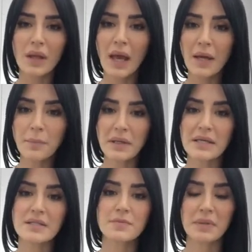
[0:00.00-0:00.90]

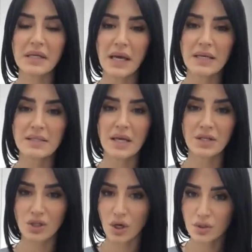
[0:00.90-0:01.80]
NPs, PAs, and
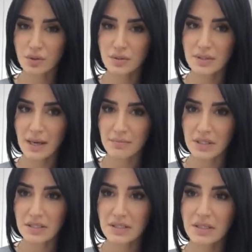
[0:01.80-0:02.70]
doctors,
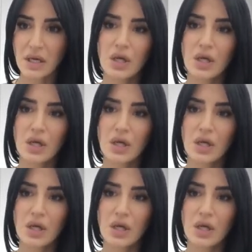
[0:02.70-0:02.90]
MDs.